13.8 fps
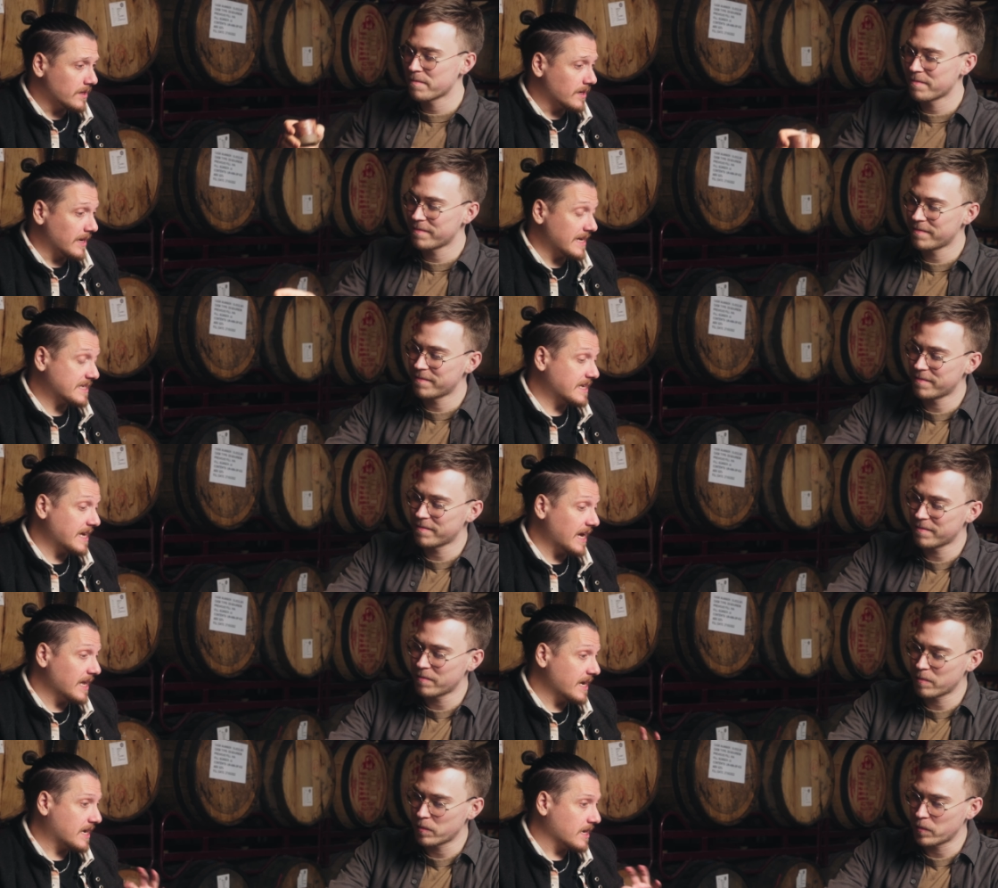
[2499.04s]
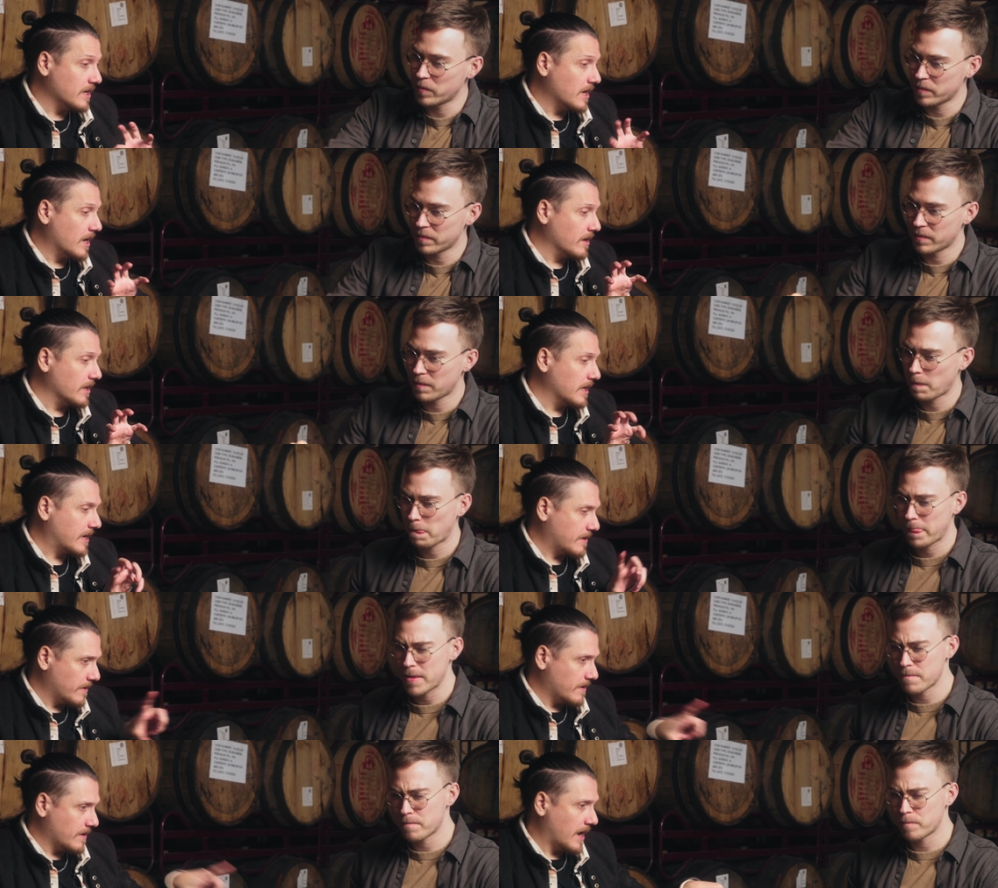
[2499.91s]
Speaker 1: let's get like like
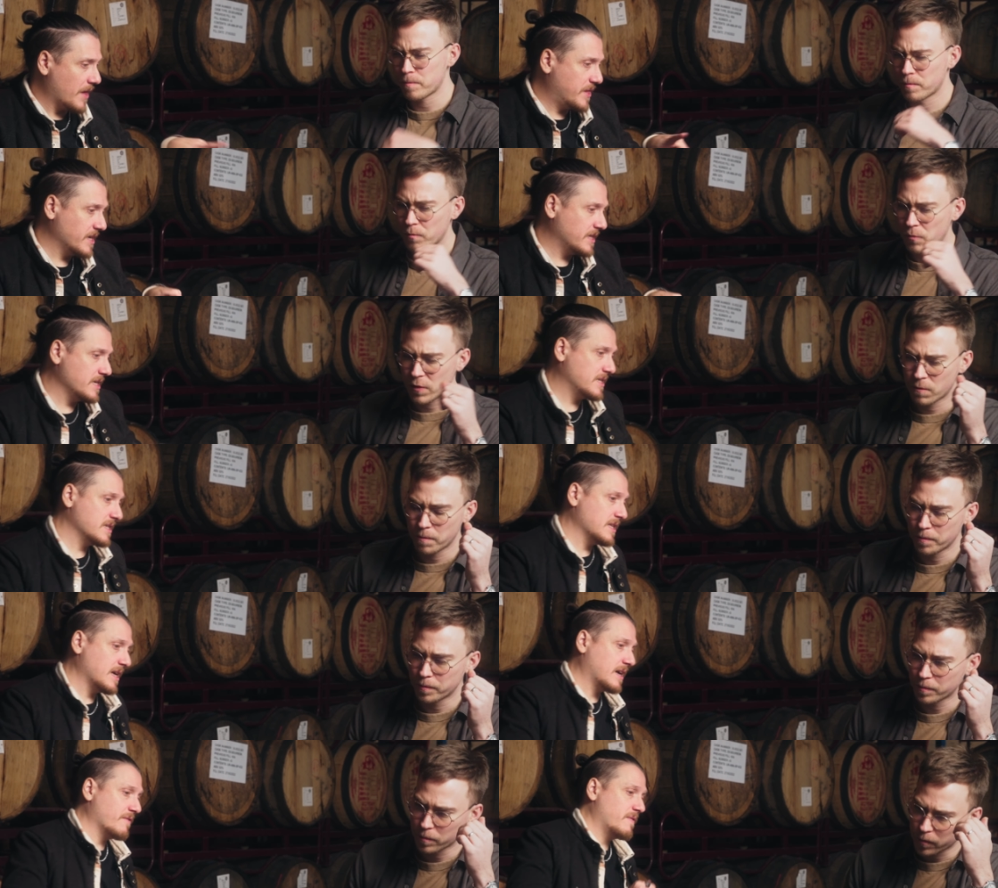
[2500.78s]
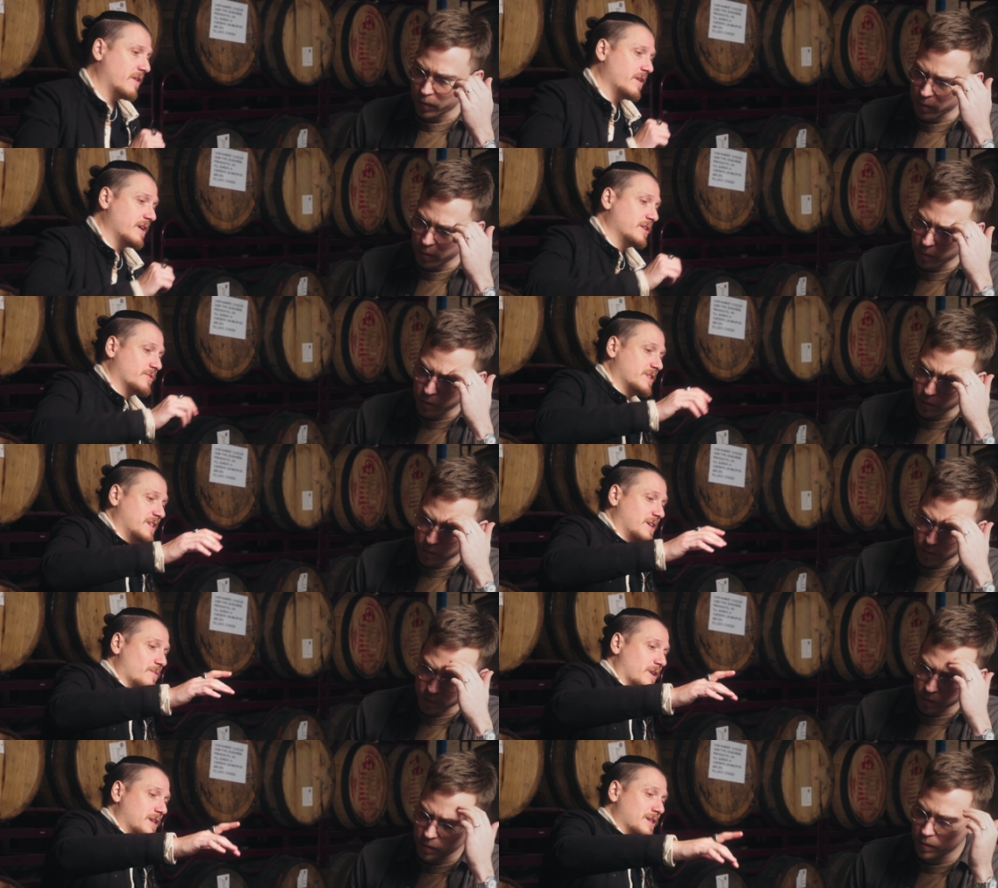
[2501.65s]
I think this is like a very
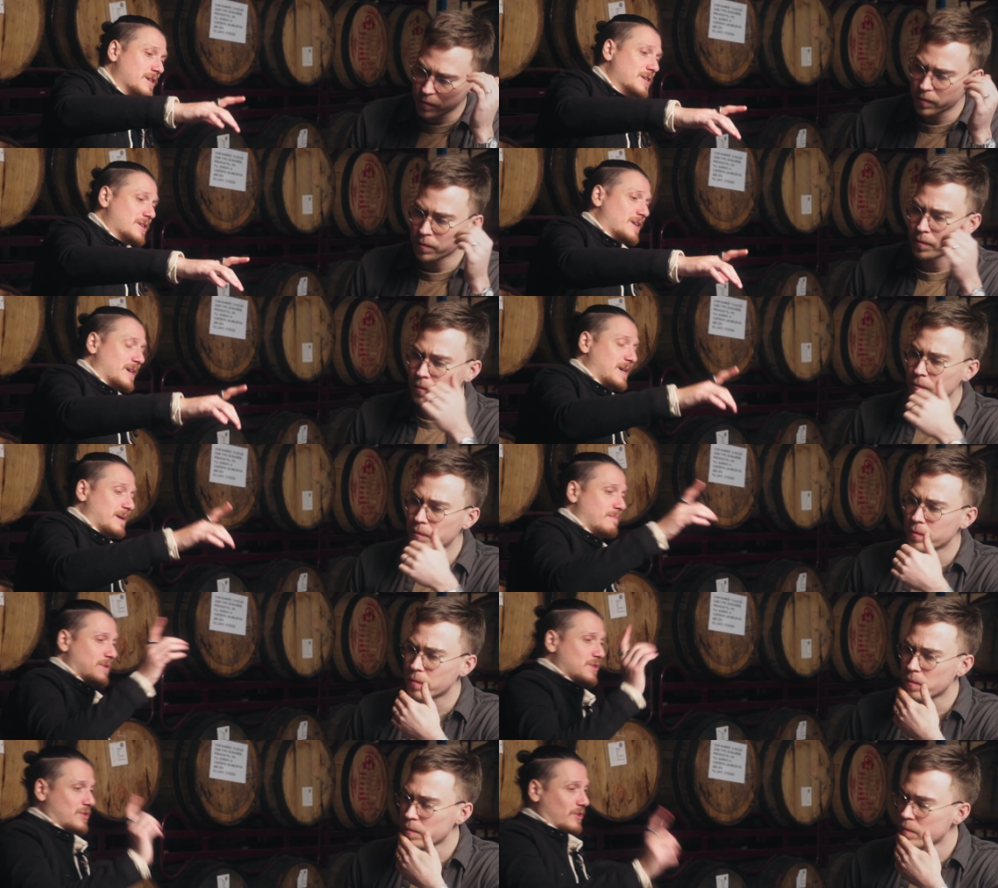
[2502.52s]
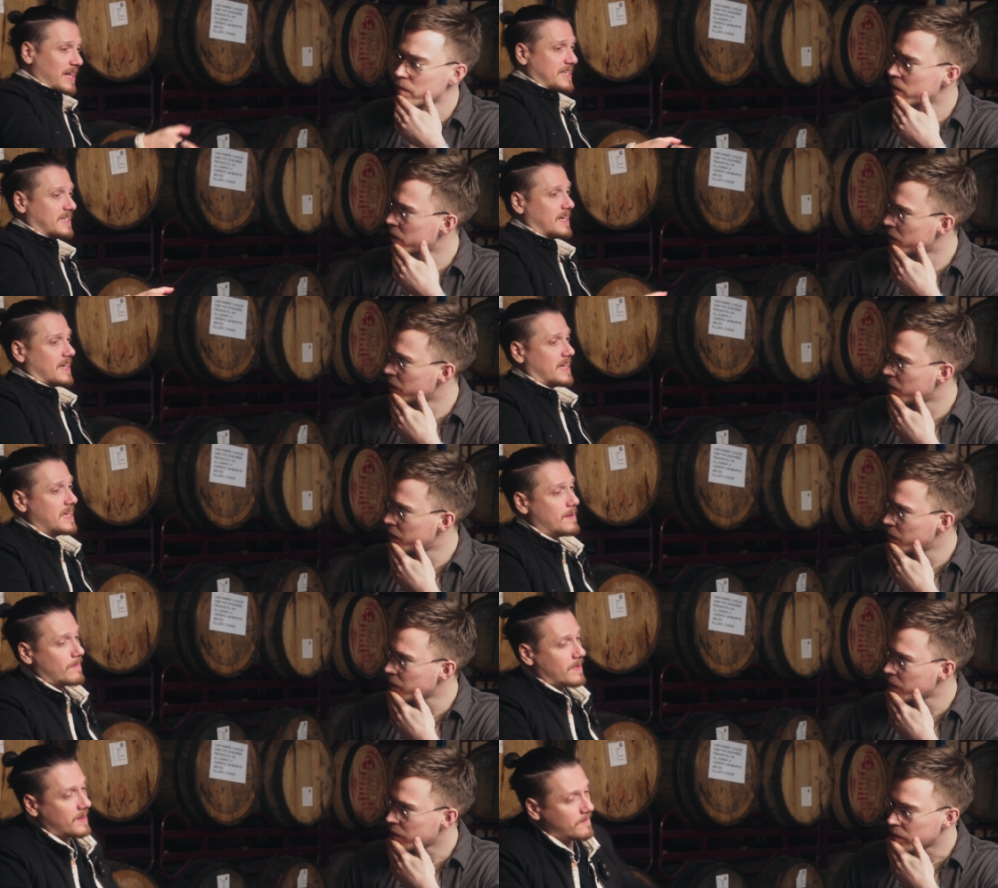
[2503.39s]
interesting one. Um, so that's a
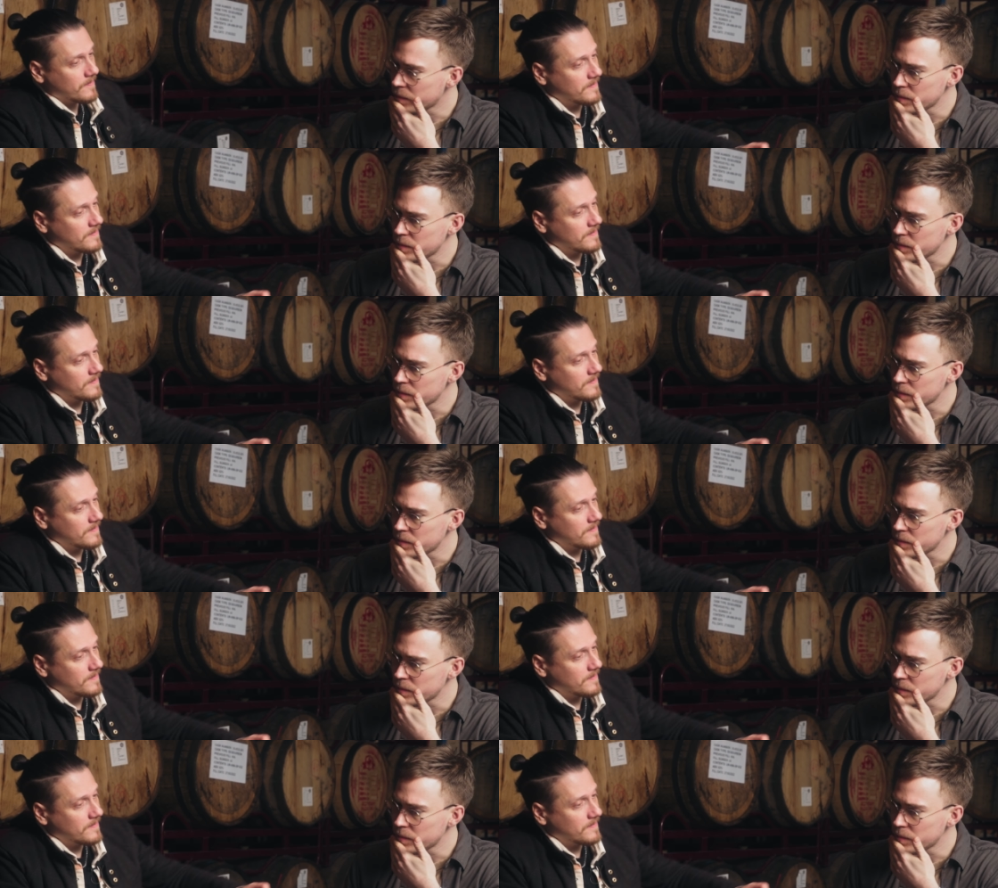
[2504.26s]
hime.